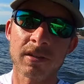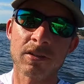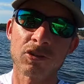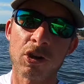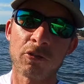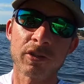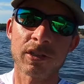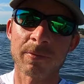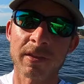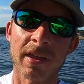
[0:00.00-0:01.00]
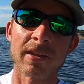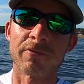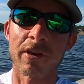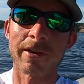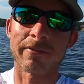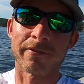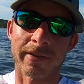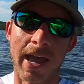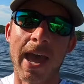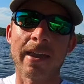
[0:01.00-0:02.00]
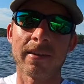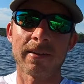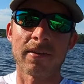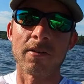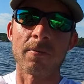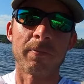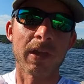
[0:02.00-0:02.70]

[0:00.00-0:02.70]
is generally something that is very flat um,